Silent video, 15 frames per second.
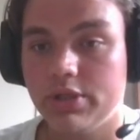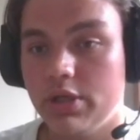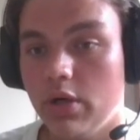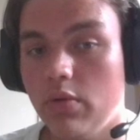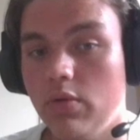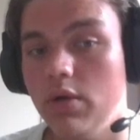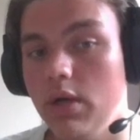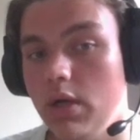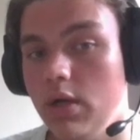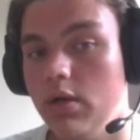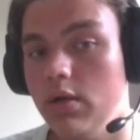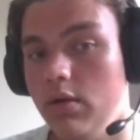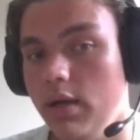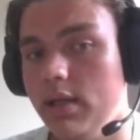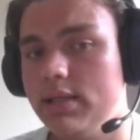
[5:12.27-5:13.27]
So
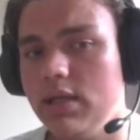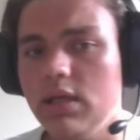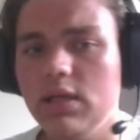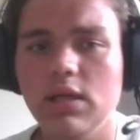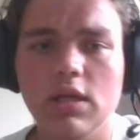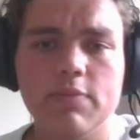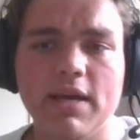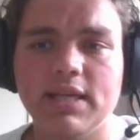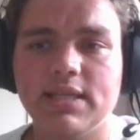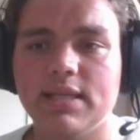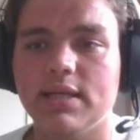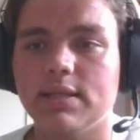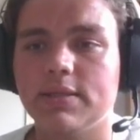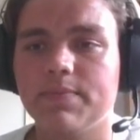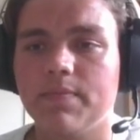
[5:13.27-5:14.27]
it makes
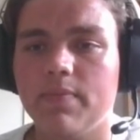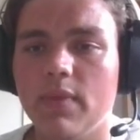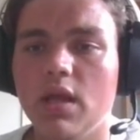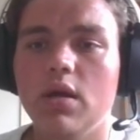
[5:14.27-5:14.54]
sense.